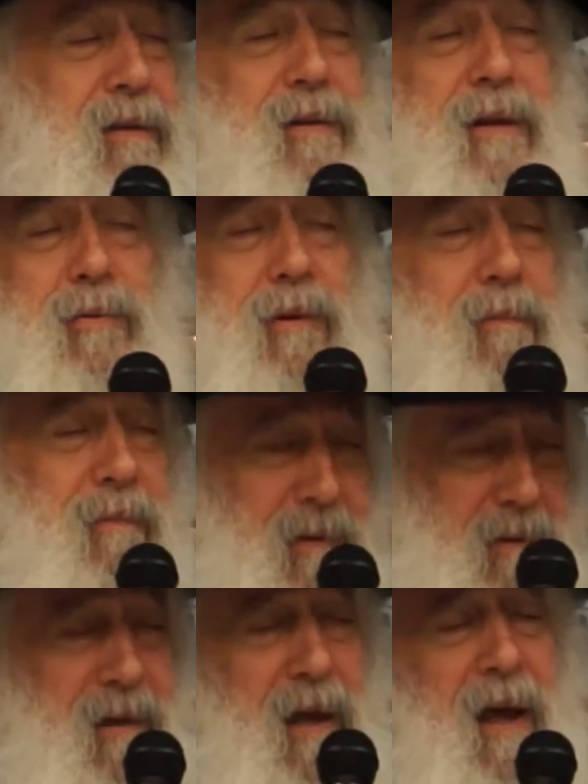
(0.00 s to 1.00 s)
so I told
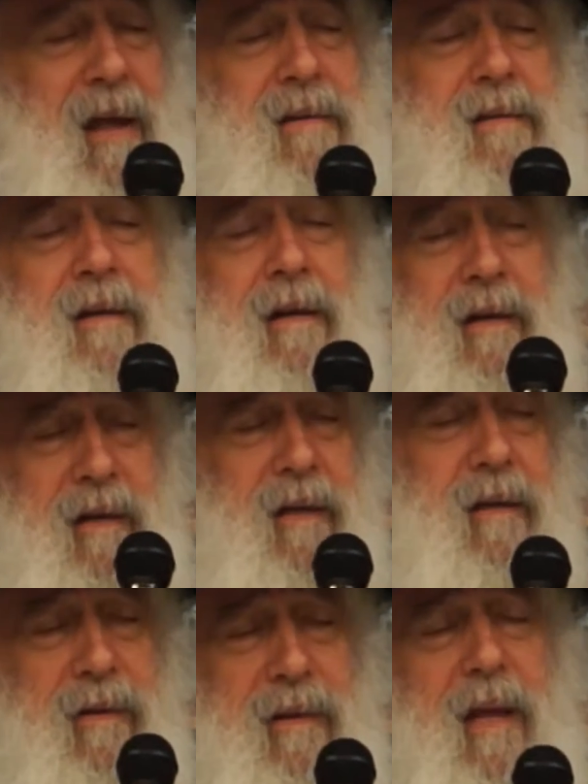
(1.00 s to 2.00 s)
him, answer.
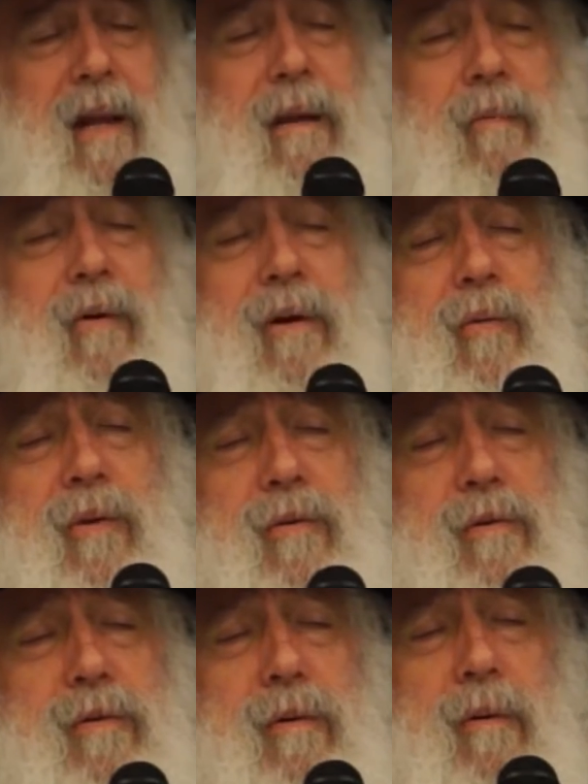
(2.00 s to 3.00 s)
Tell him what
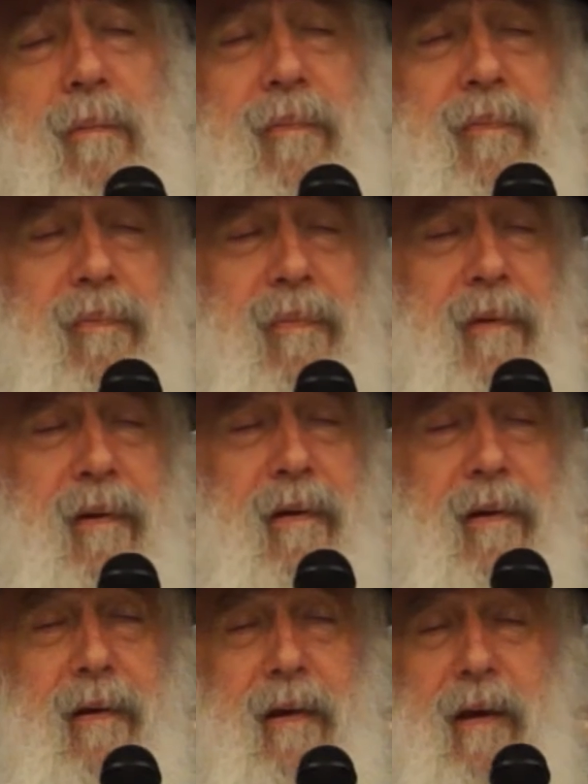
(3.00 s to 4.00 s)
you saw.
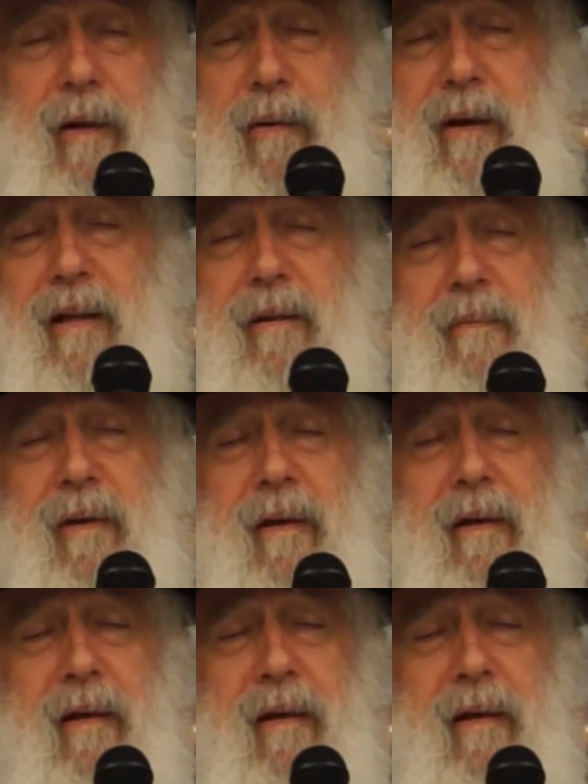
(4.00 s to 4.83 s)
He look at me,